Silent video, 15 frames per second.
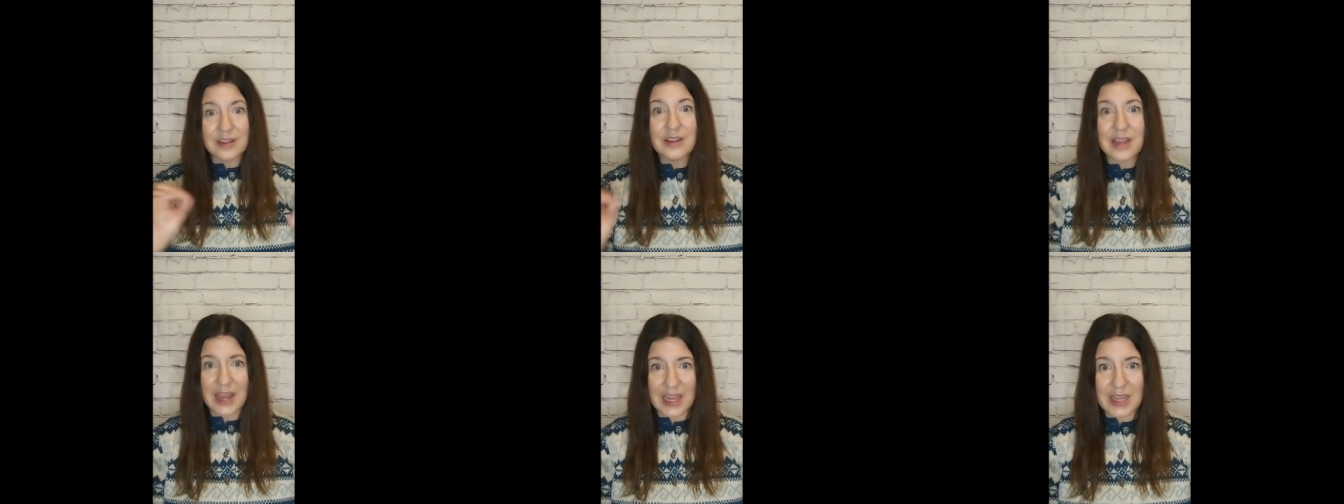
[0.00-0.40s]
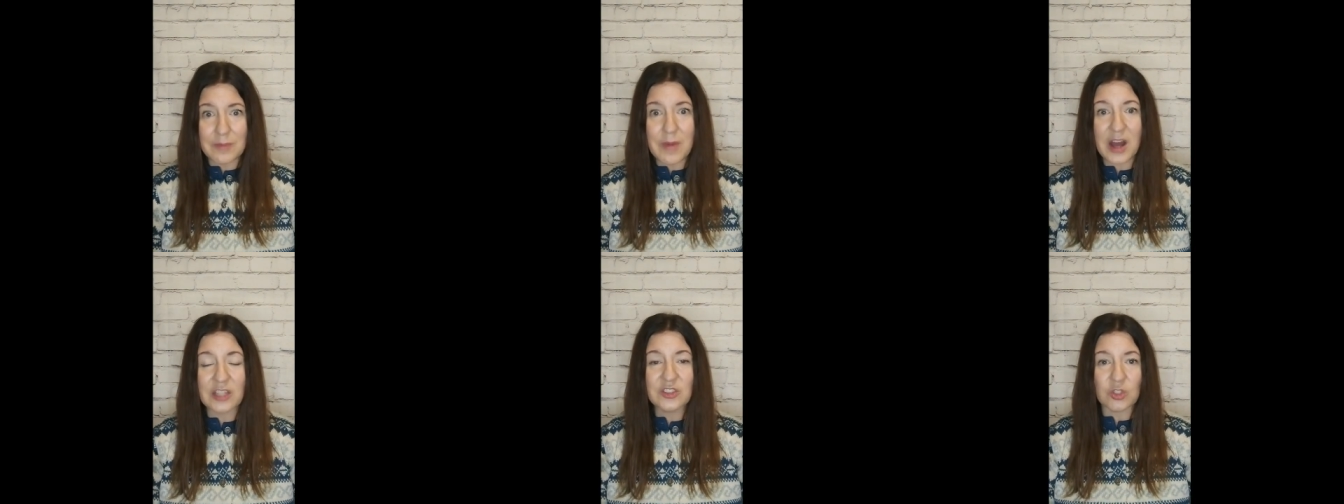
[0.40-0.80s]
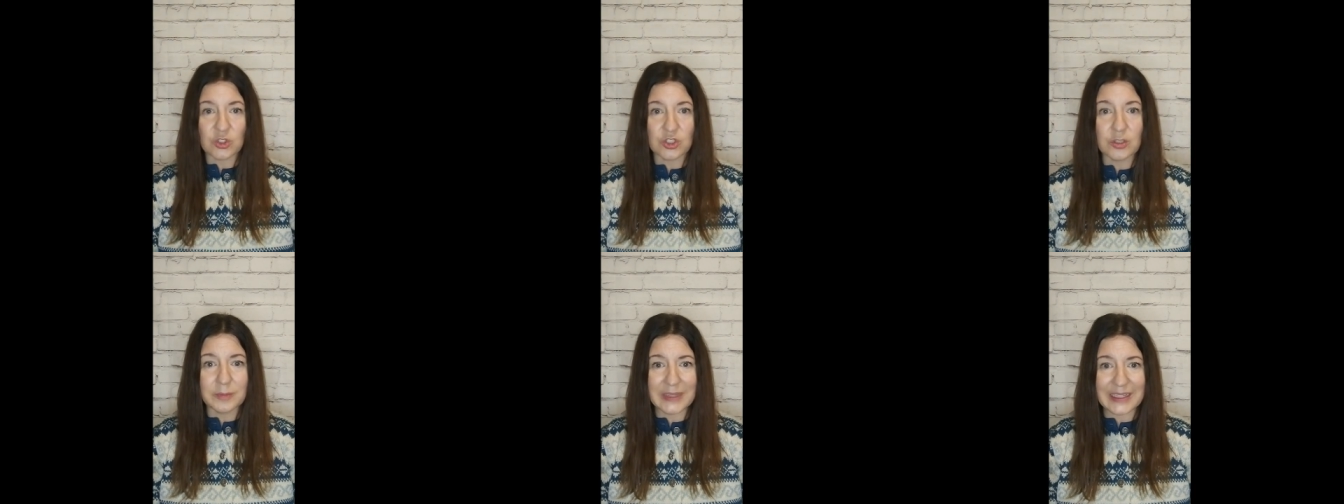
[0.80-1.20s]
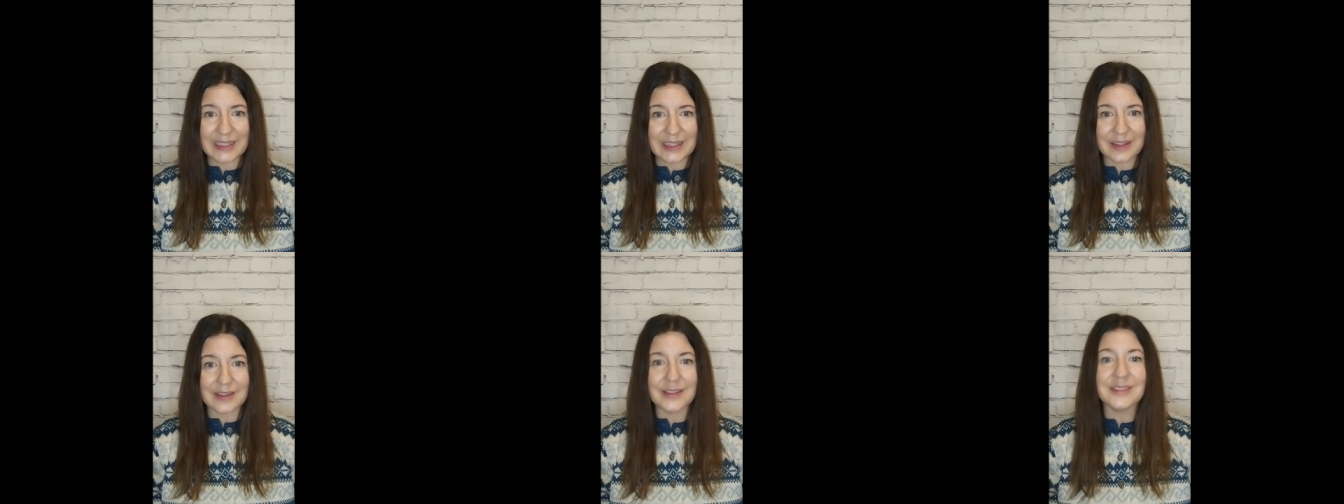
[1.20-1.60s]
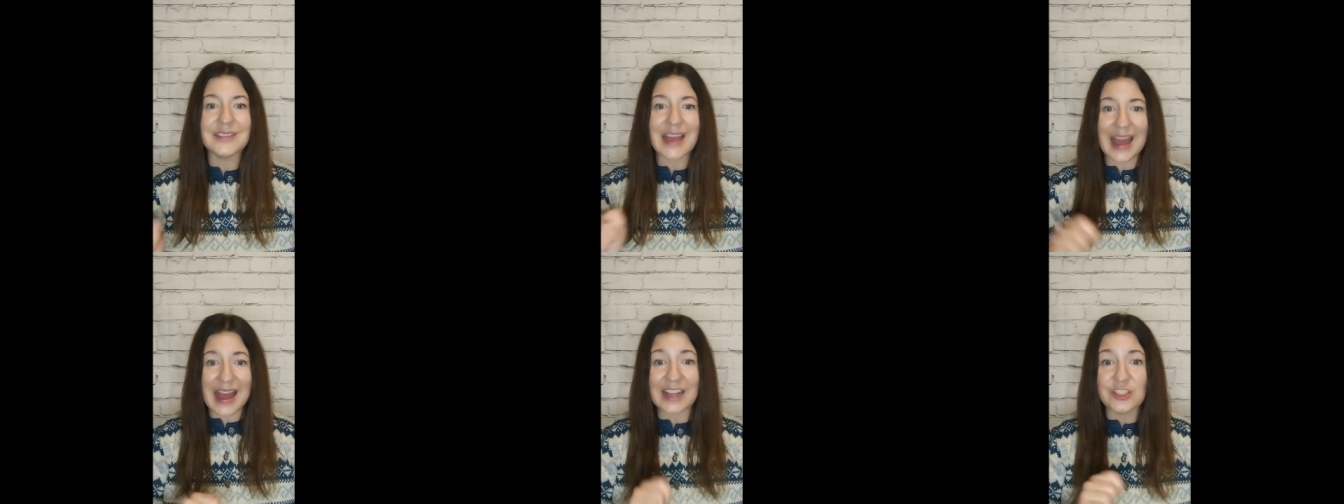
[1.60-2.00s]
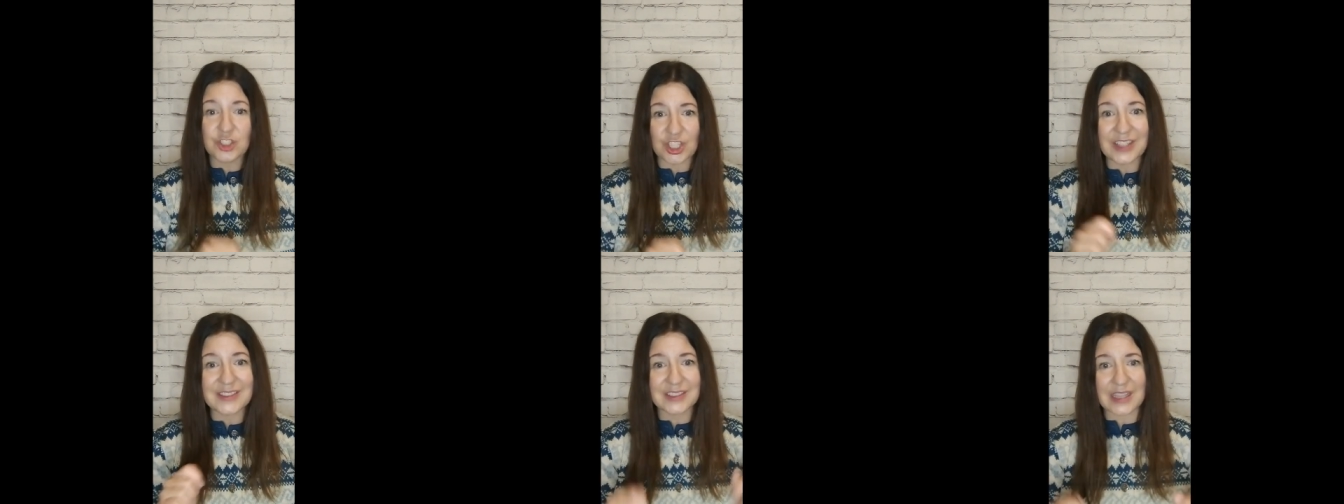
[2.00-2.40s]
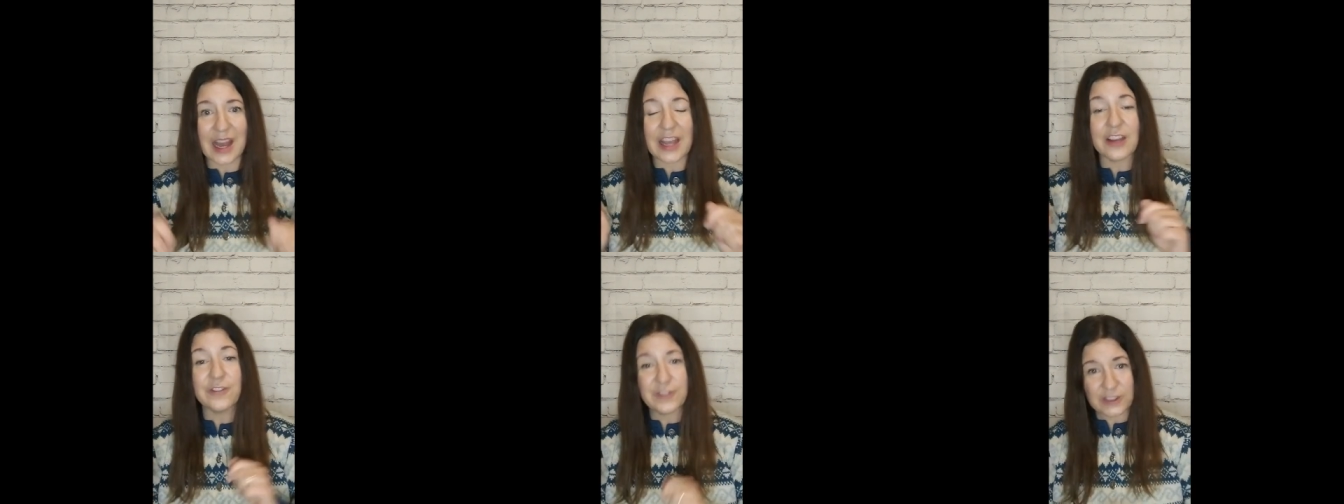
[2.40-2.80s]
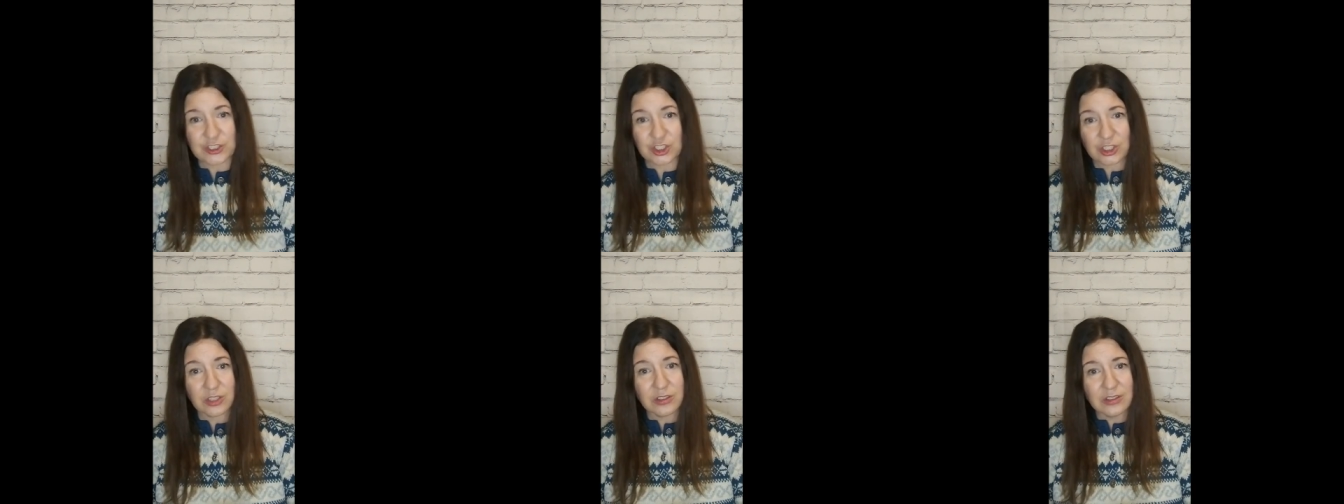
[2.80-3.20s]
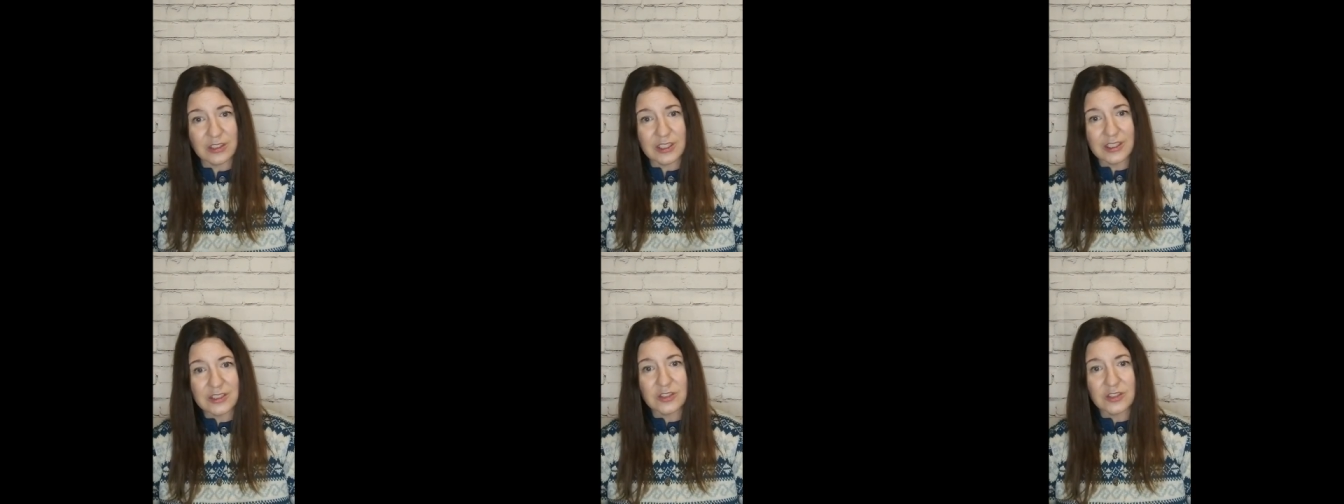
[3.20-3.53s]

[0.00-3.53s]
name on social media is at Sky Official.